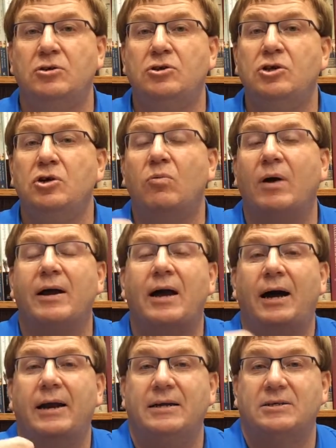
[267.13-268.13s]
do what
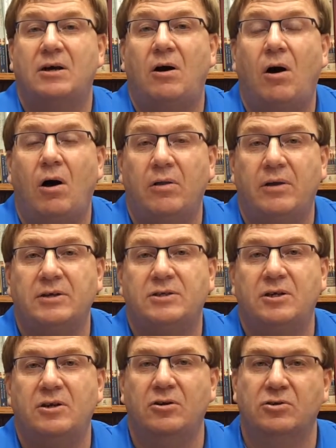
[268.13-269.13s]
God has called us
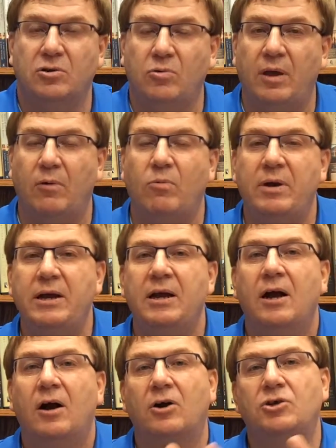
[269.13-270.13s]
to do, so that we
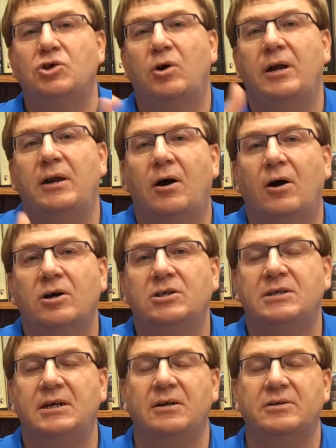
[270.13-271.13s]
are joining our
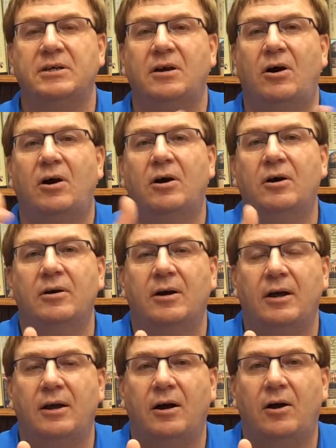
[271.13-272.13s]
skills and
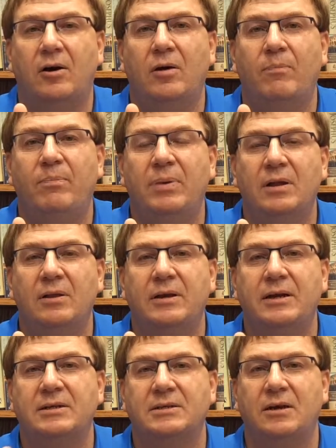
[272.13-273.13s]
our
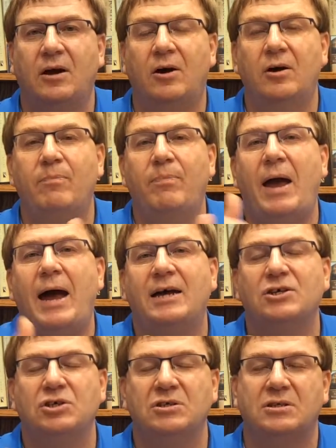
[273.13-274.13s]
abilities and our
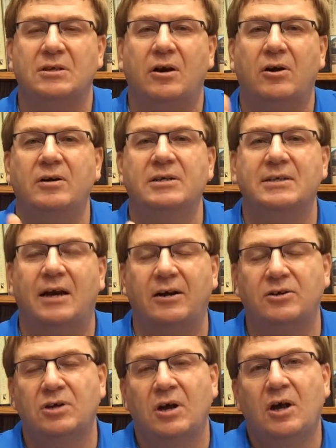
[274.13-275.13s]
passions and our
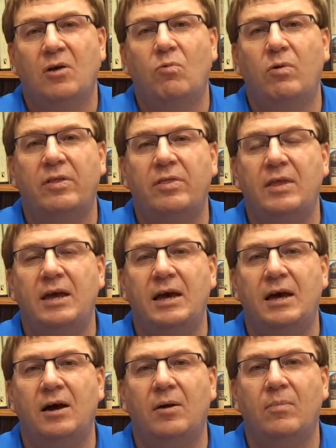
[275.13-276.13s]
desires with
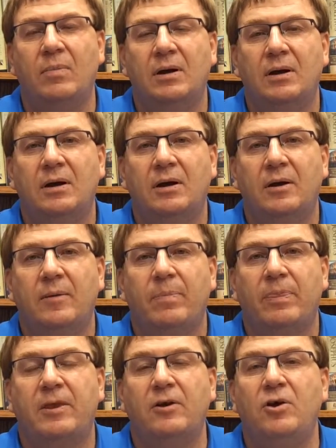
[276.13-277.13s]
them
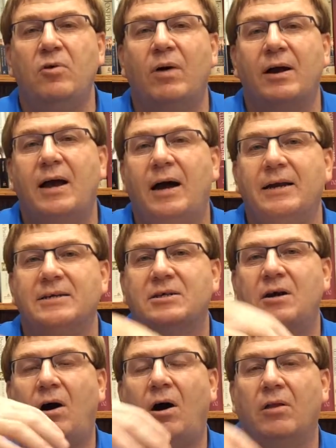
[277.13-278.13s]
to do what God has
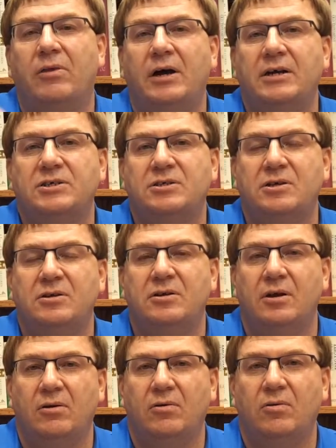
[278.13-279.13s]
called us to
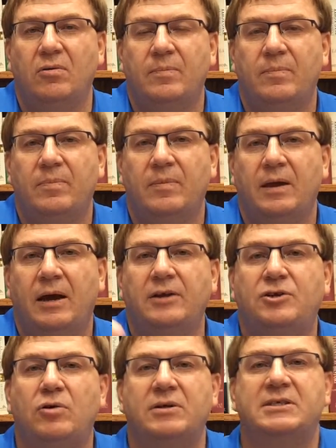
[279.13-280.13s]
do,
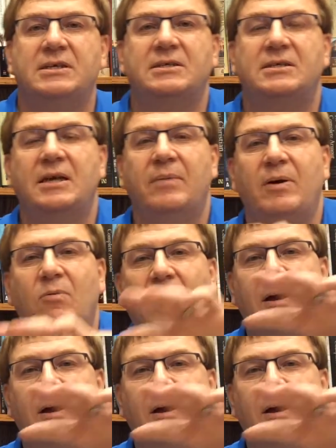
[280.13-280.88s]
and to assist them in